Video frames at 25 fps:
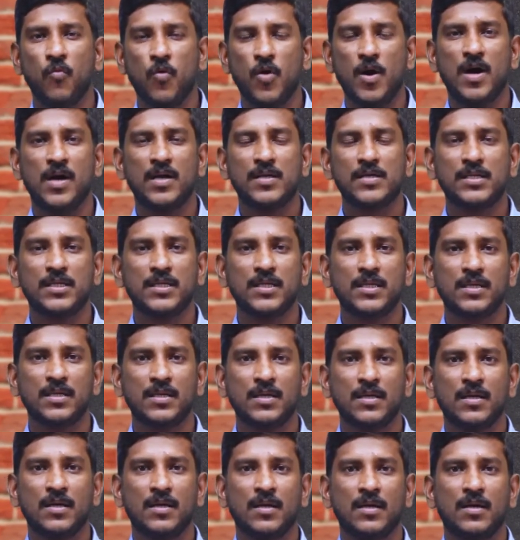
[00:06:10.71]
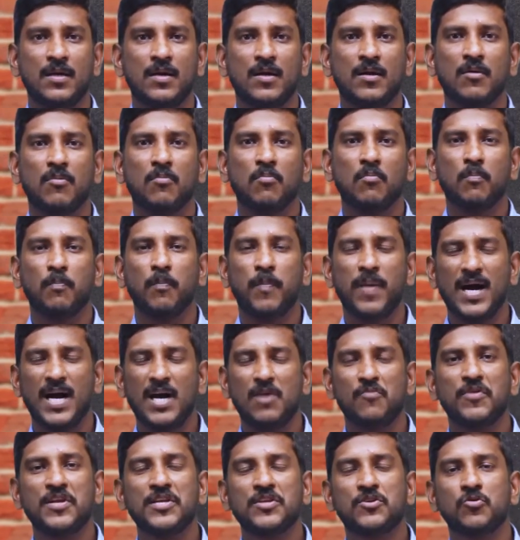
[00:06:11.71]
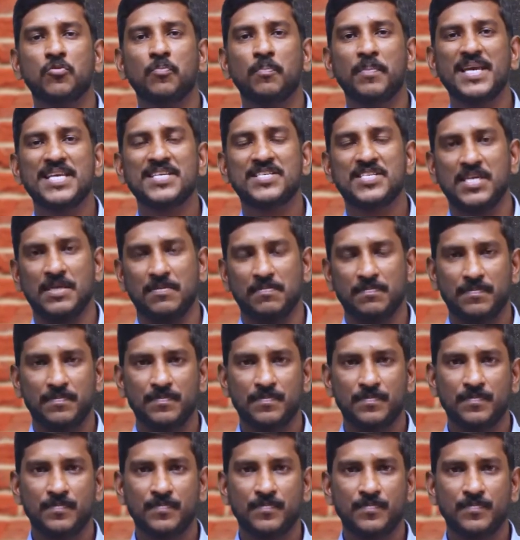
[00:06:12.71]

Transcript: want Baldwin to meet him?